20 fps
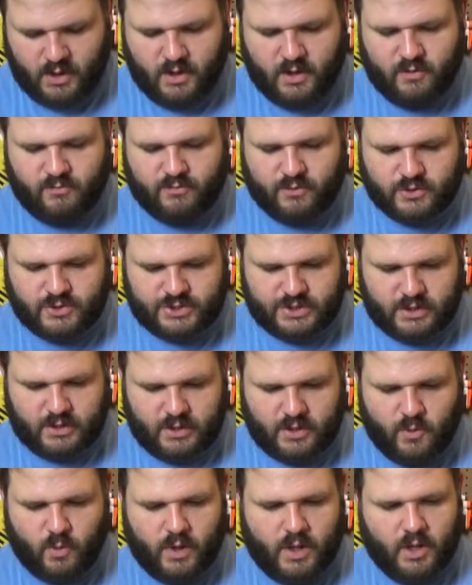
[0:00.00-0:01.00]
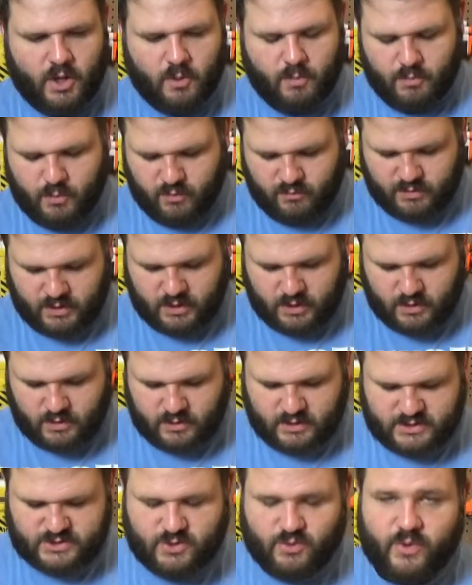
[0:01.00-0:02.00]
Unfortunately, while moving
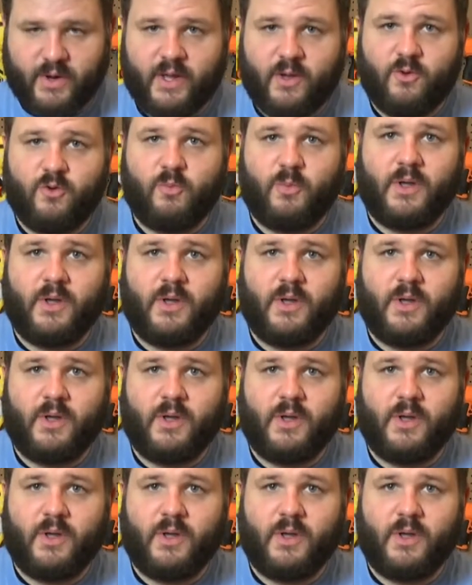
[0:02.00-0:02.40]
this around,